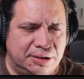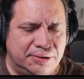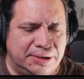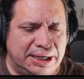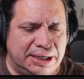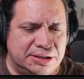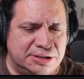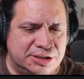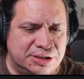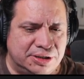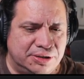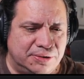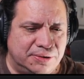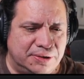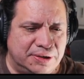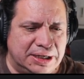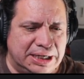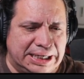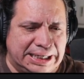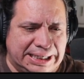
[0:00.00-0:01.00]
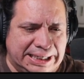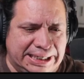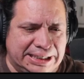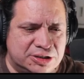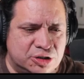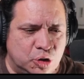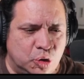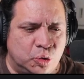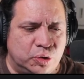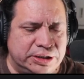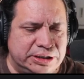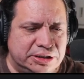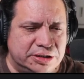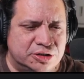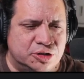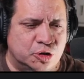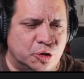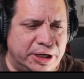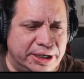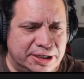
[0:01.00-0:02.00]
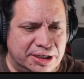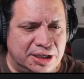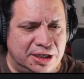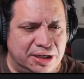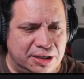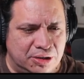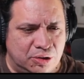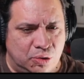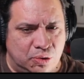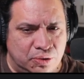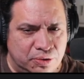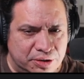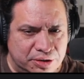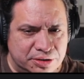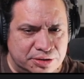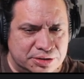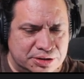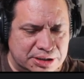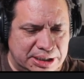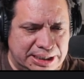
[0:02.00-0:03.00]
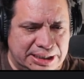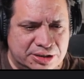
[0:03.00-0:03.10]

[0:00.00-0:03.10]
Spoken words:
Okay, so it's going to try to cut corners.